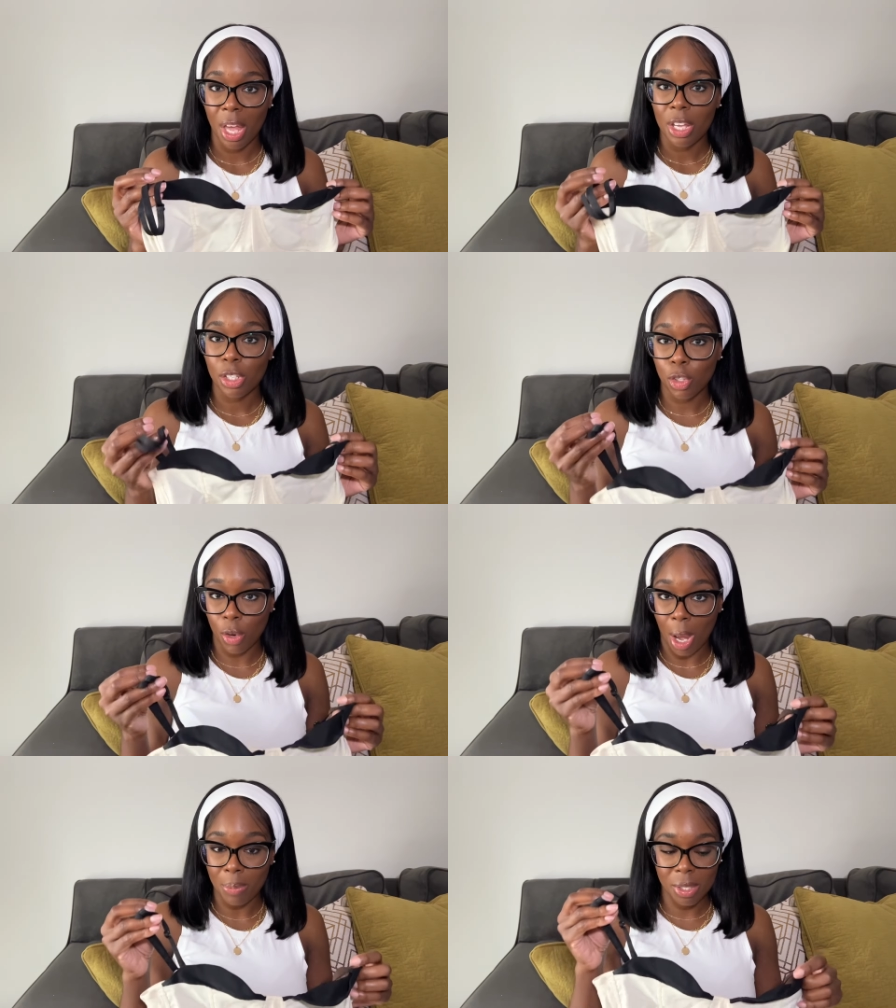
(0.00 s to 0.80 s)

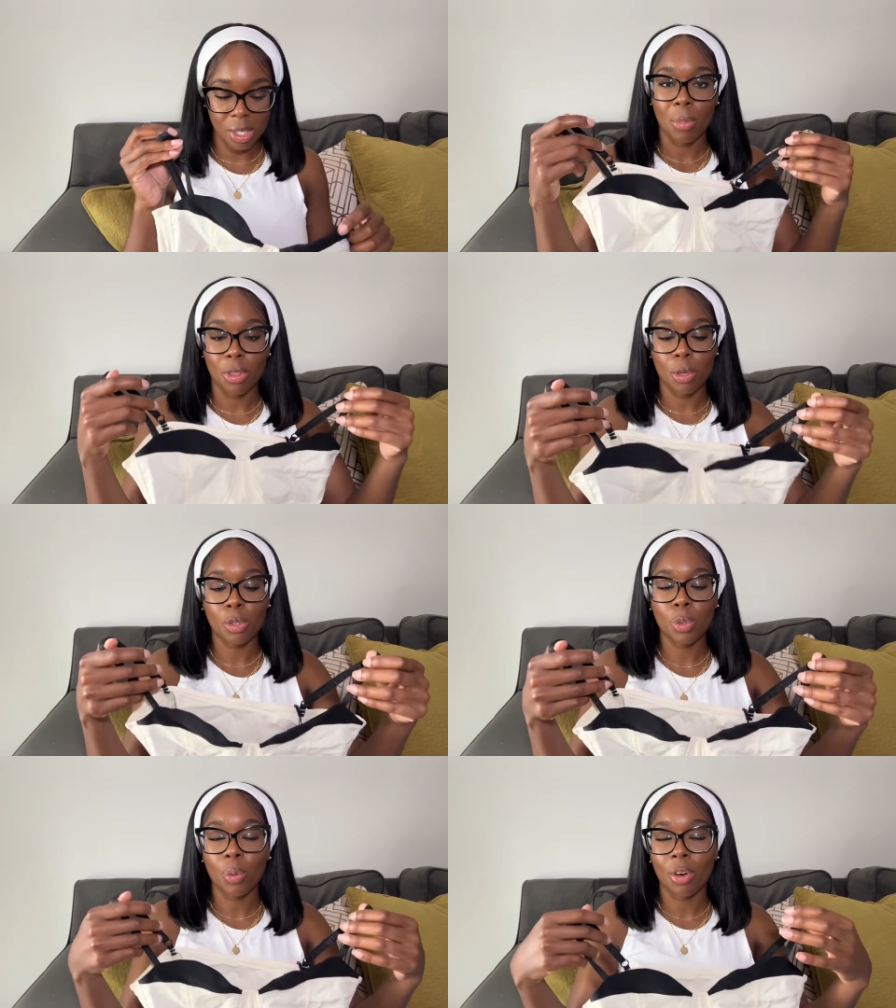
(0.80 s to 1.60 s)
straps but
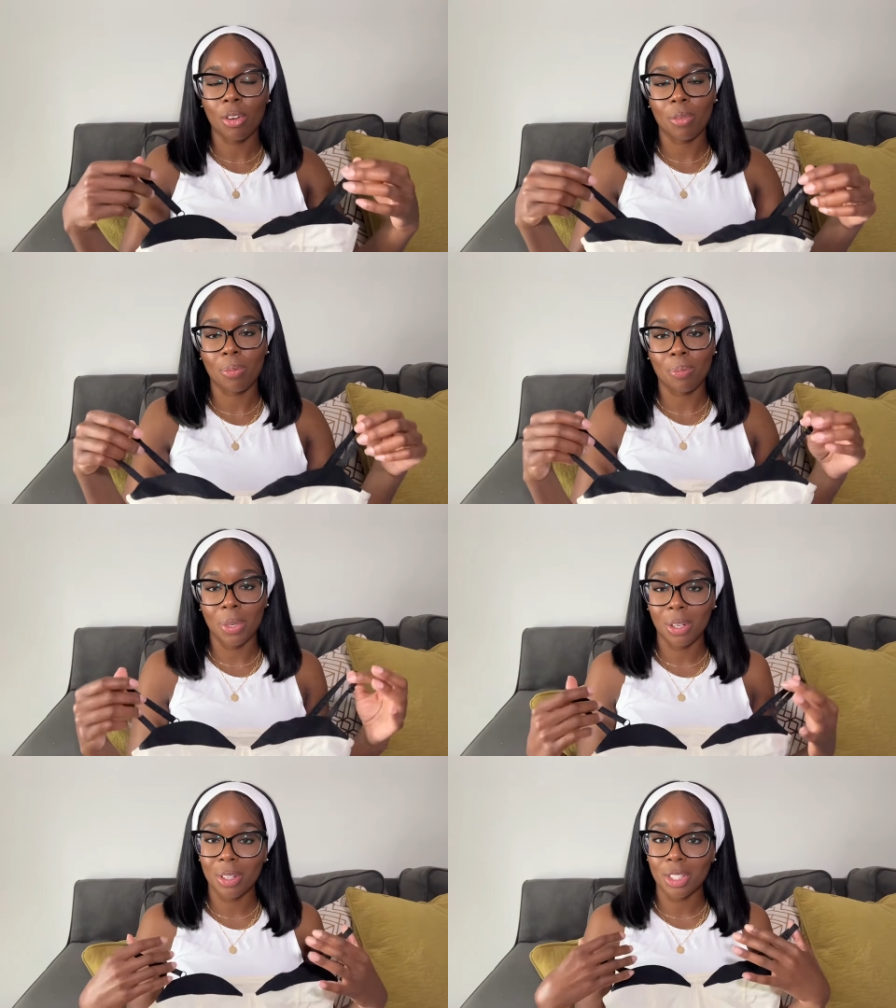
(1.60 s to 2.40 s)
those who are
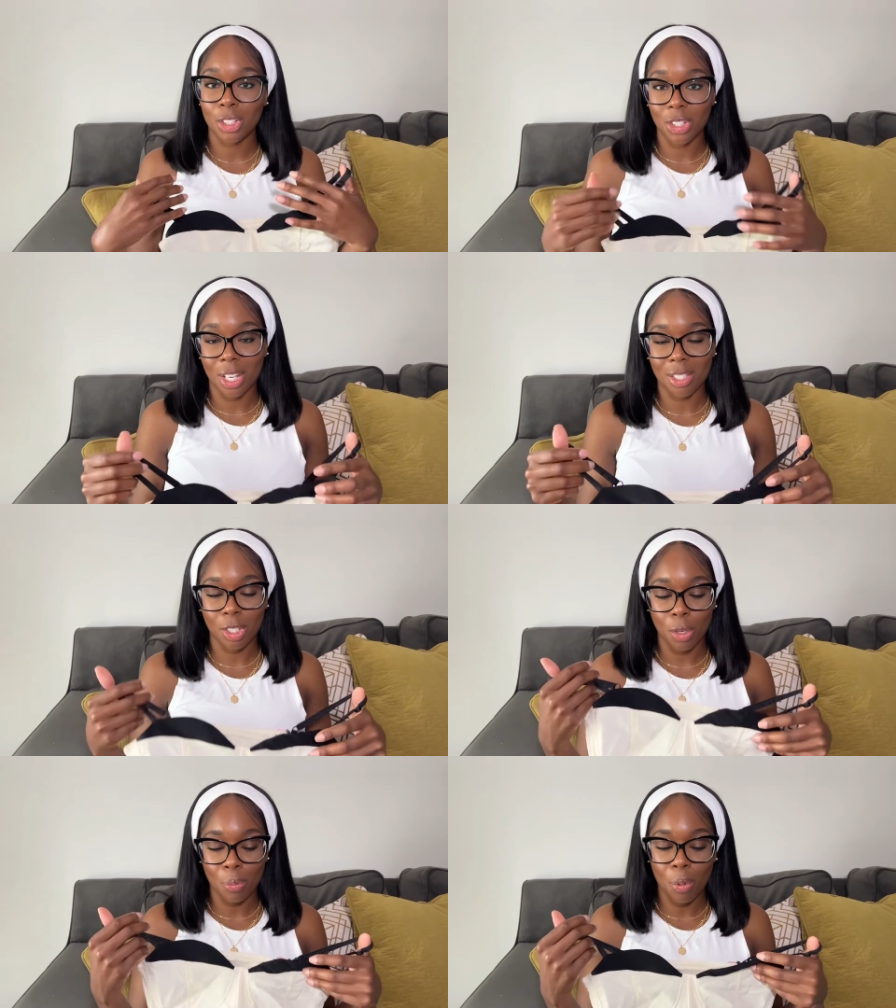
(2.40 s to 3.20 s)
bigger in the chest
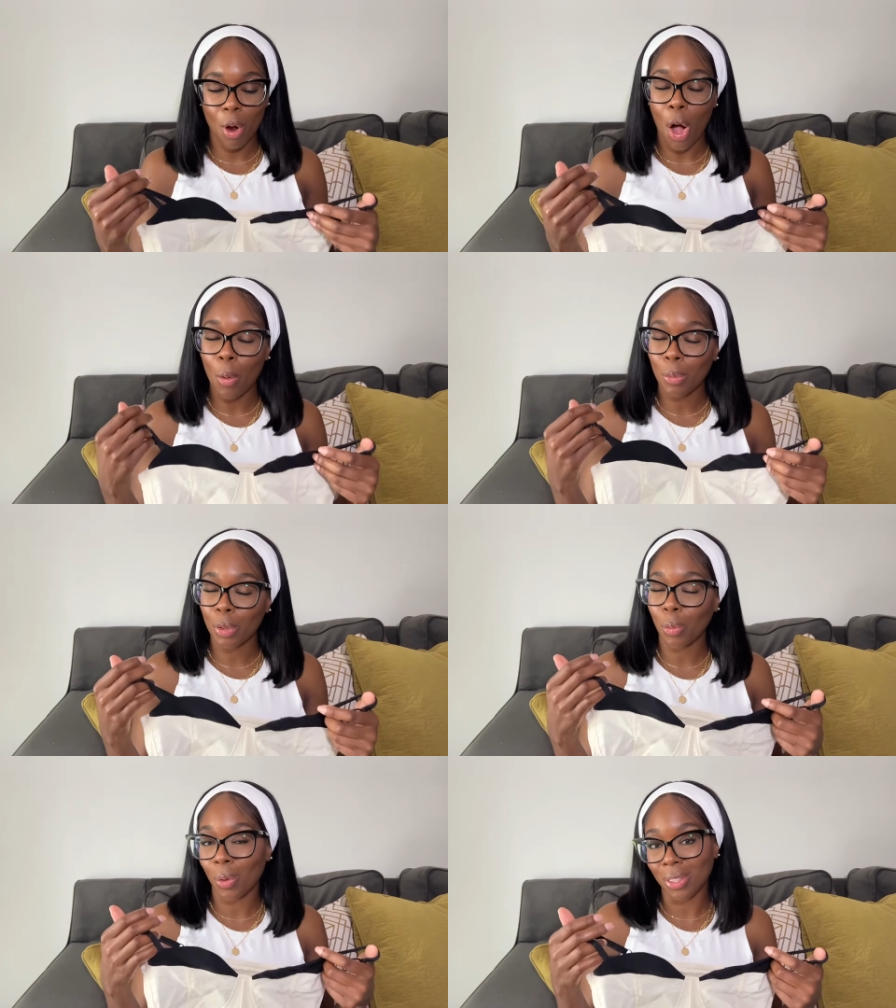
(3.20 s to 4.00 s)
it probably
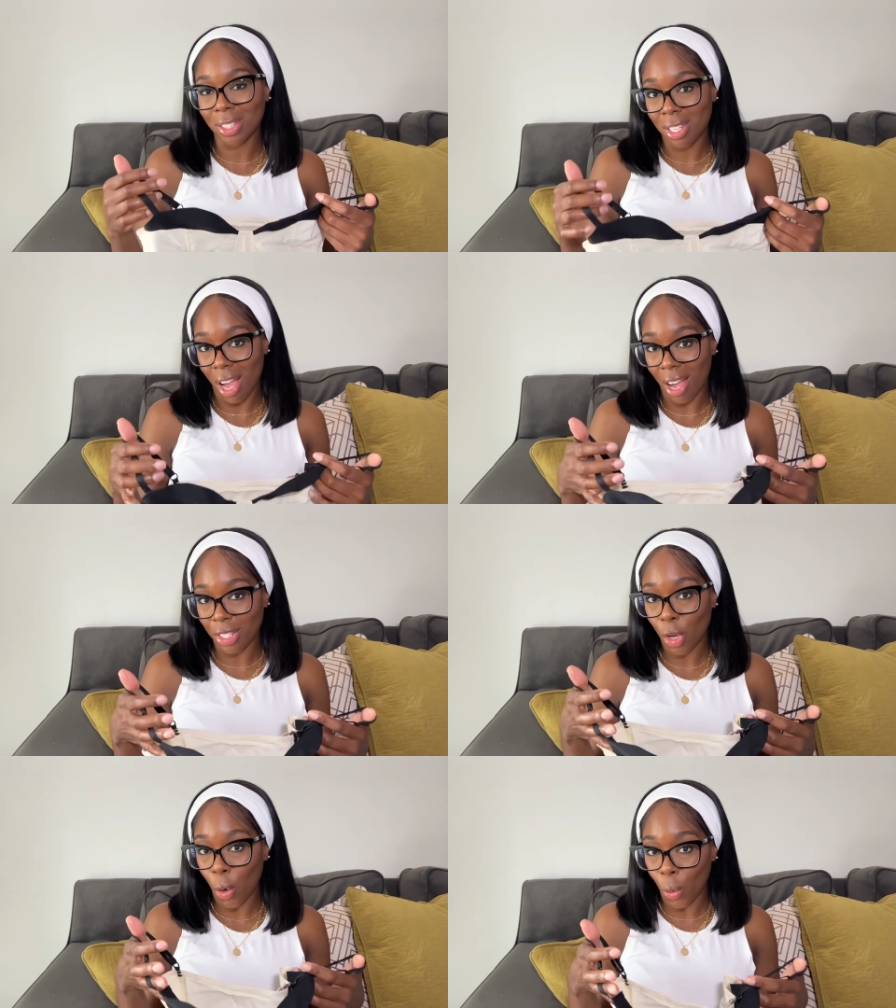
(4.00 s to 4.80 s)
will
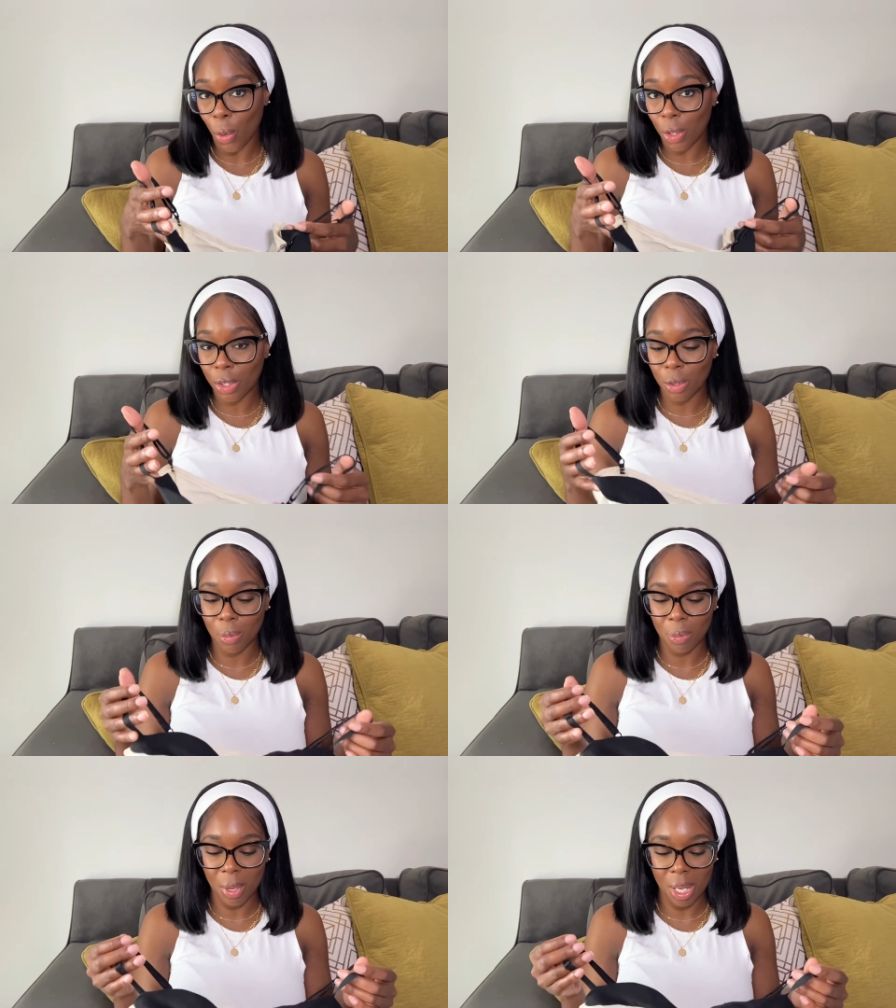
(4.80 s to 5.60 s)
not hold you
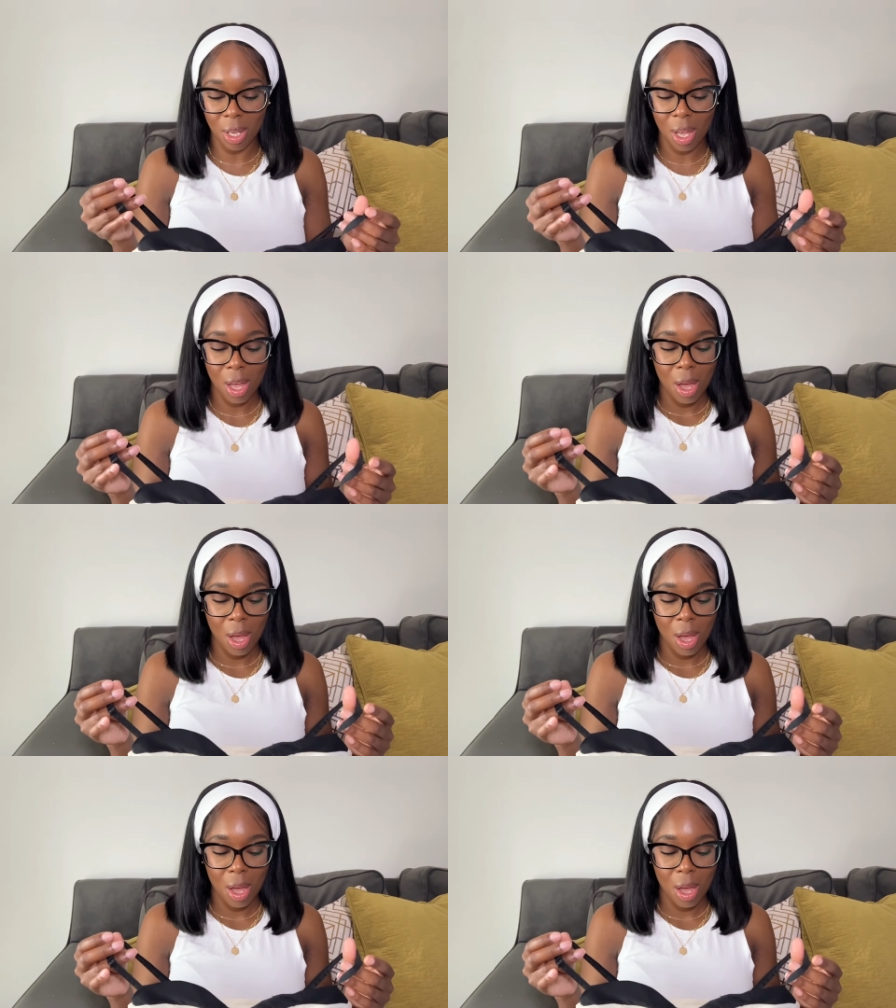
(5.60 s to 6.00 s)
may